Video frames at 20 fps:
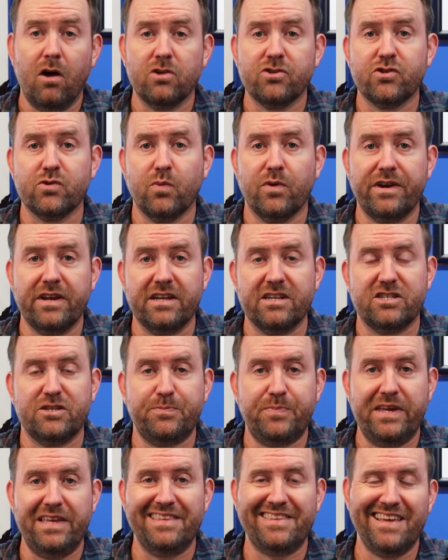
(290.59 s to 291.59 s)
Also running a
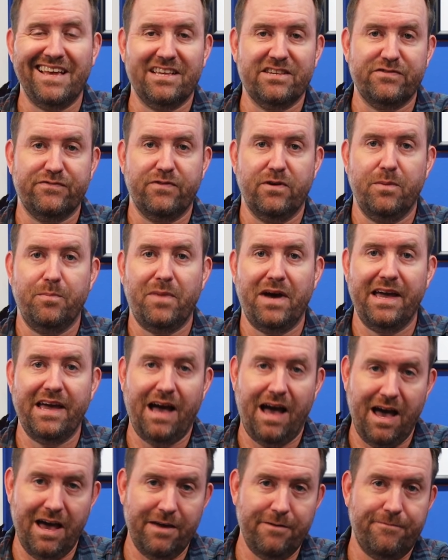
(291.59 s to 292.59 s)
speed test from my
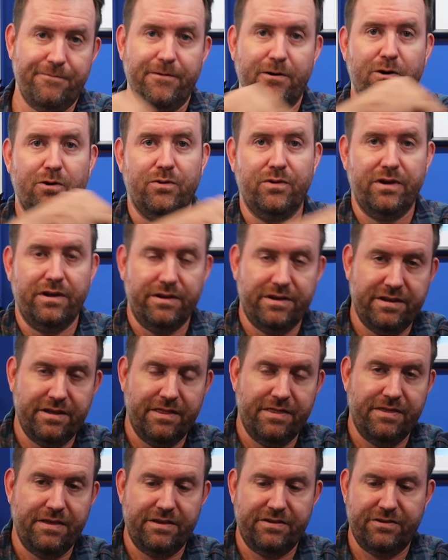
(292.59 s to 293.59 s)
iPhone
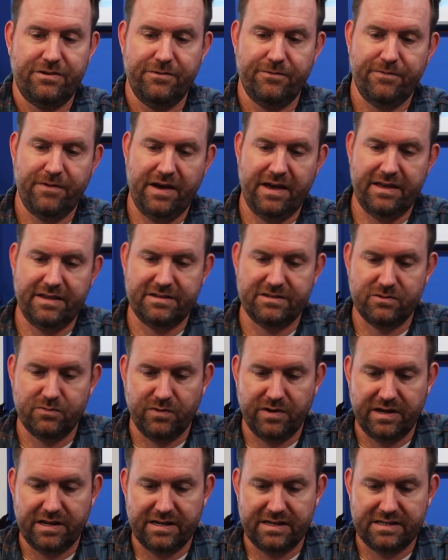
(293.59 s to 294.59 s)
to this device.
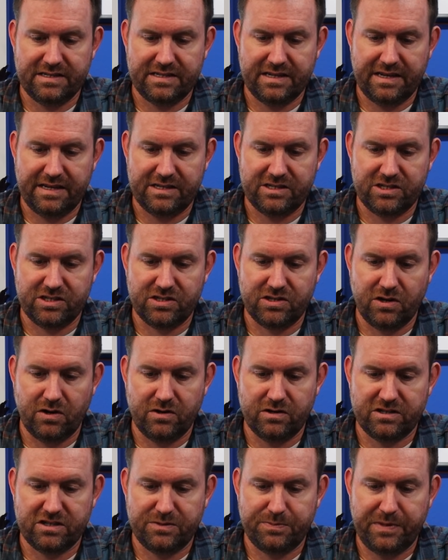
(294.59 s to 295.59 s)
We're gonna say
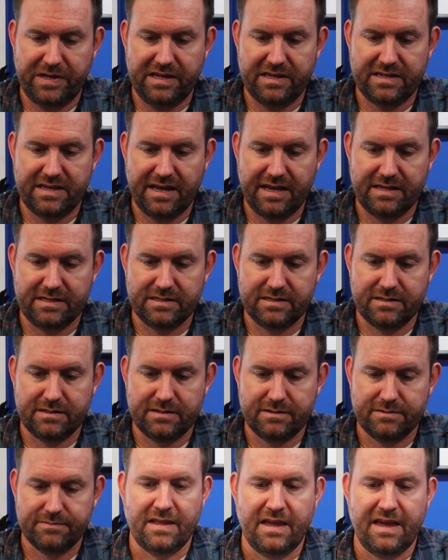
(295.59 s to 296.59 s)
start speed
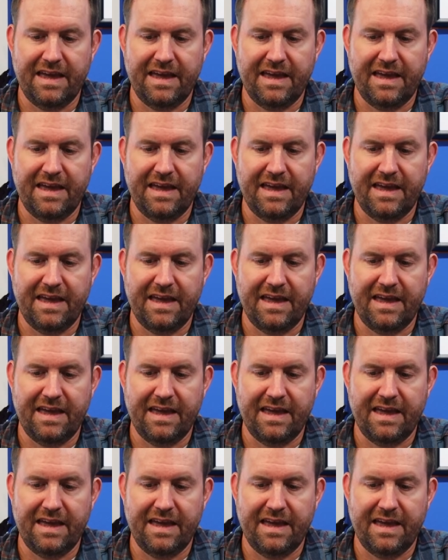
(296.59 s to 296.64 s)
test.